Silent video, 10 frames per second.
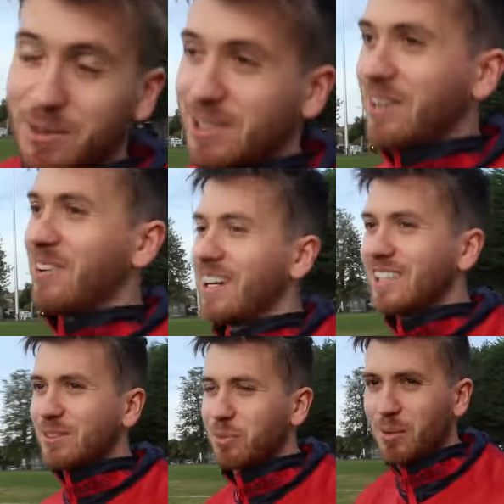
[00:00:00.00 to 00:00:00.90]
was
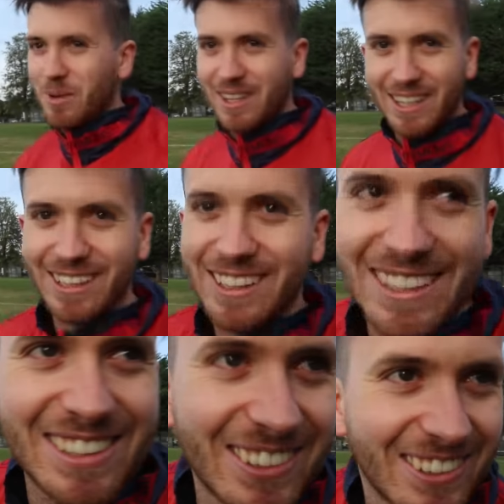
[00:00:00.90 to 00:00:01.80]
outrageous by me there.
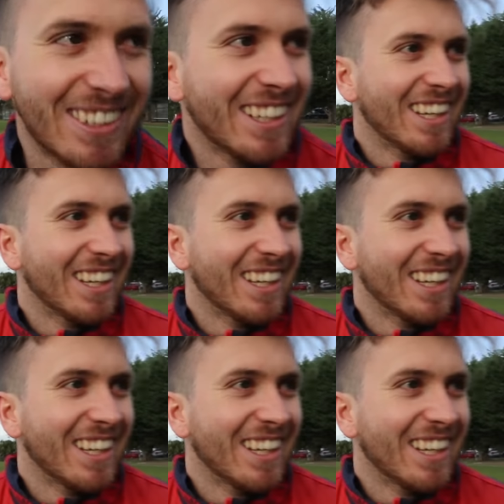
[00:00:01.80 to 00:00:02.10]
That's not good.